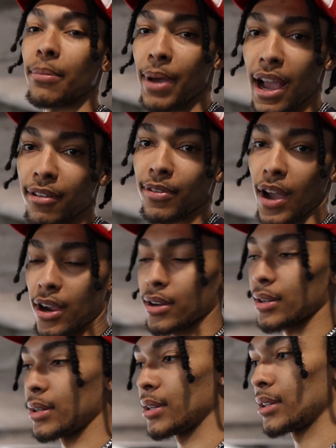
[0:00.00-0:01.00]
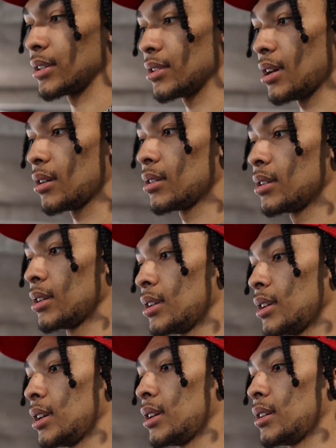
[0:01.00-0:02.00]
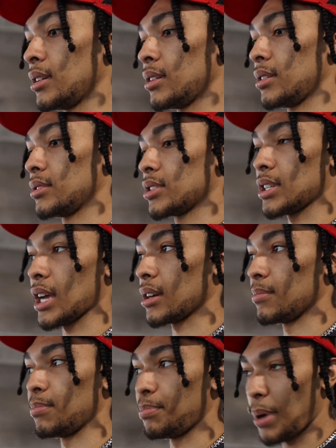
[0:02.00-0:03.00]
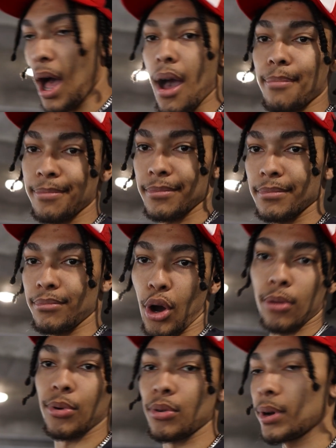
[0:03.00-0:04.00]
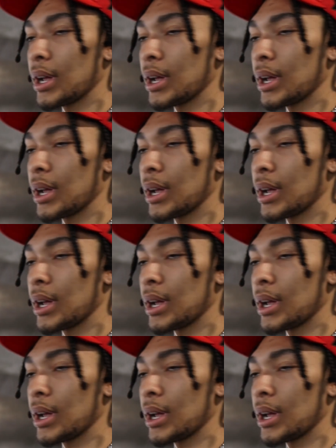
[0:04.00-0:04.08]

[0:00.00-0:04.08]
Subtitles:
a backfire, you know, just like a pop, burble,